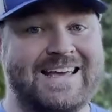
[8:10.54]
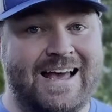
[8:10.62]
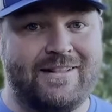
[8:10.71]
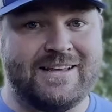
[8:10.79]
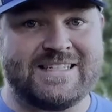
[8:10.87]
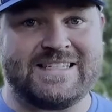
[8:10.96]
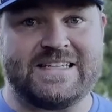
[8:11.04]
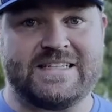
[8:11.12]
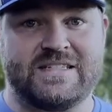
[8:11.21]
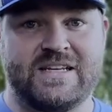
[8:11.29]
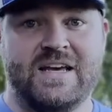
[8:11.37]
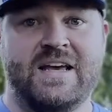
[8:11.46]

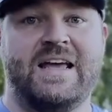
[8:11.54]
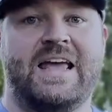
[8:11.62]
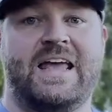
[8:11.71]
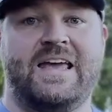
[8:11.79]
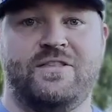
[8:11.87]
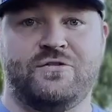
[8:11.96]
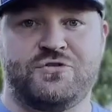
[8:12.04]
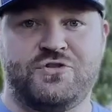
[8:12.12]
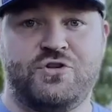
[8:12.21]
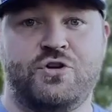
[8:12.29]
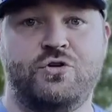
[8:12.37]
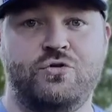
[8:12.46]
galaxies, and there's
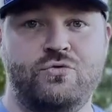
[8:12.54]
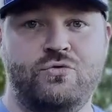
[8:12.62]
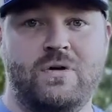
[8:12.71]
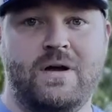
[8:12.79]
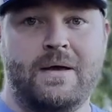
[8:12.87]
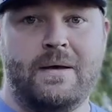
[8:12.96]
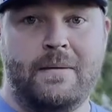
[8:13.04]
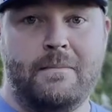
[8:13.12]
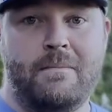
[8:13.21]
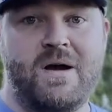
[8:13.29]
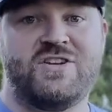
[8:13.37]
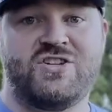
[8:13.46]
too
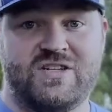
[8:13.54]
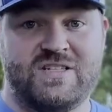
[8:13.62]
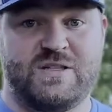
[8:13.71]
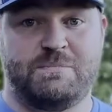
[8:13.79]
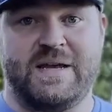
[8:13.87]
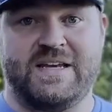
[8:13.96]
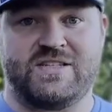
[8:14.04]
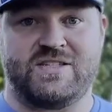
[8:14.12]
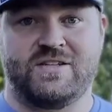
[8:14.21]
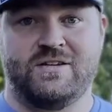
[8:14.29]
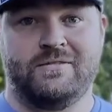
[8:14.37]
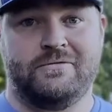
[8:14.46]
much
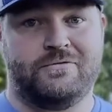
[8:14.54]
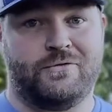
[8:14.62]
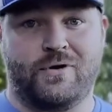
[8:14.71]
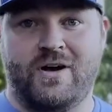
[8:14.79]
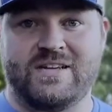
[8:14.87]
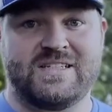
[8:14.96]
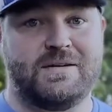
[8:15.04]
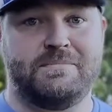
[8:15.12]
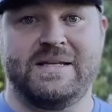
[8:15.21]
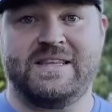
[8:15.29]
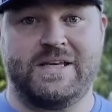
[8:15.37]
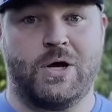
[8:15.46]
space for us to
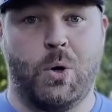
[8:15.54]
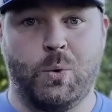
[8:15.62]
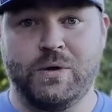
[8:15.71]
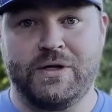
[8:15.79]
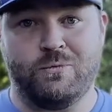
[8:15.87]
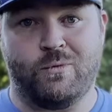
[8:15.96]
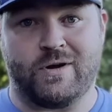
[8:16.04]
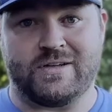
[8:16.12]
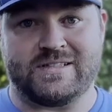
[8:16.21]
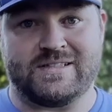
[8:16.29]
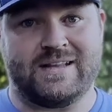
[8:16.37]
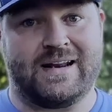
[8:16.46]
be the only
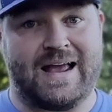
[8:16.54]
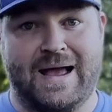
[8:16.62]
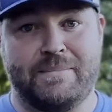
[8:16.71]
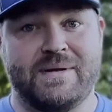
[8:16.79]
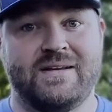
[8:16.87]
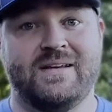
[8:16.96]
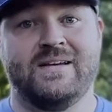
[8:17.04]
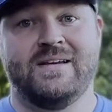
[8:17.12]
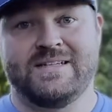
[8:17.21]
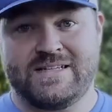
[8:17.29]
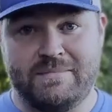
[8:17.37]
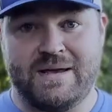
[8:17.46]
ones that happen
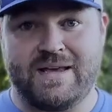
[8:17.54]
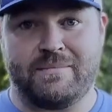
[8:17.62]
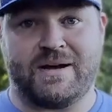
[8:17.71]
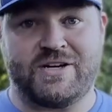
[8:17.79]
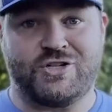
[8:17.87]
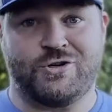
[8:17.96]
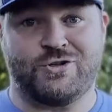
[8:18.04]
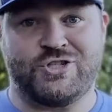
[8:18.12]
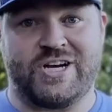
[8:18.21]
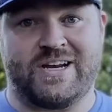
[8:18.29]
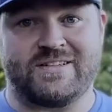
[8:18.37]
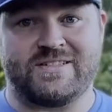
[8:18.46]
to make it by sheer
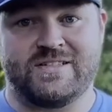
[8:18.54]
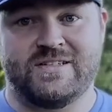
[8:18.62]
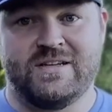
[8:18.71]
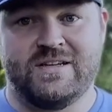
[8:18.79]
chance.